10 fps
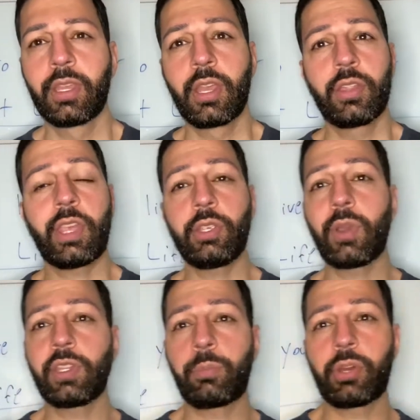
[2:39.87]
that you
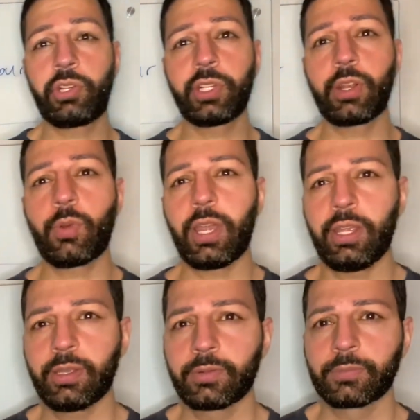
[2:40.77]
end up pushing it away.
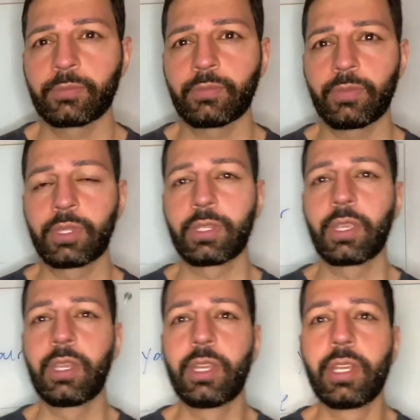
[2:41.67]

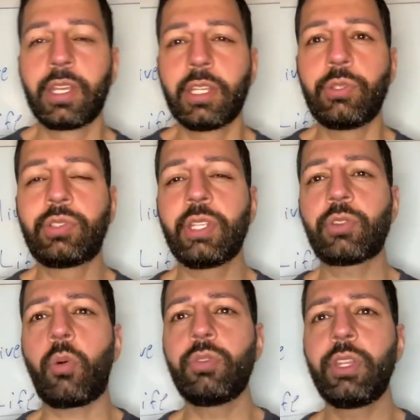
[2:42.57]
You see, it's
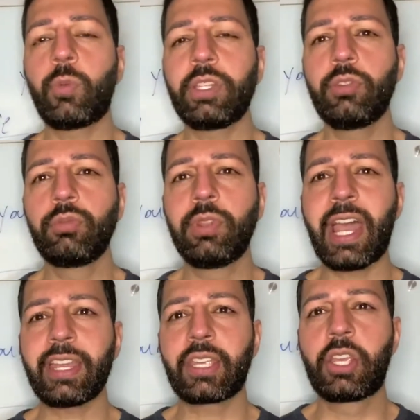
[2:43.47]
only when you
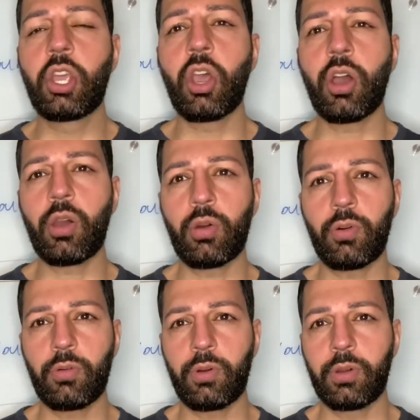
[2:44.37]
let
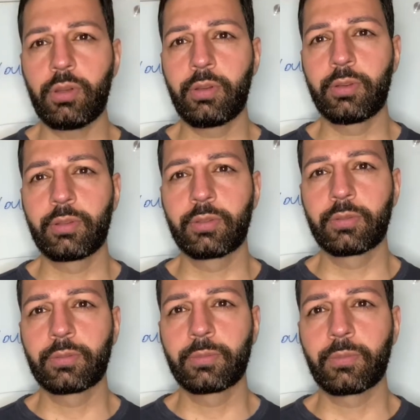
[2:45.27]
go
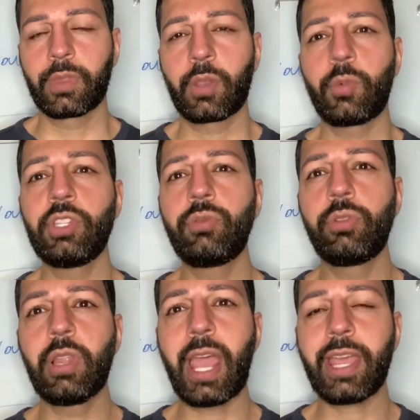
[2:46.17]

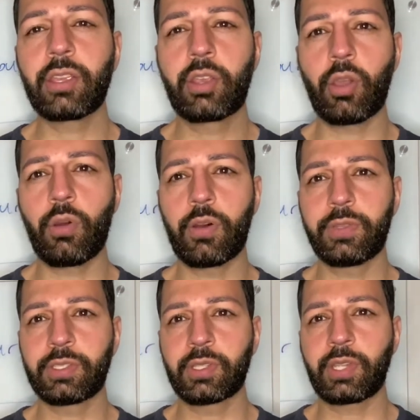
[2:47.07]
of
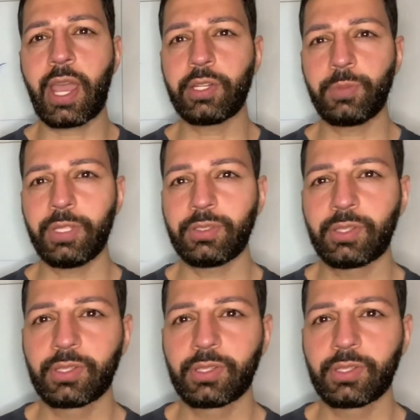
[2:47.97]
this attachment,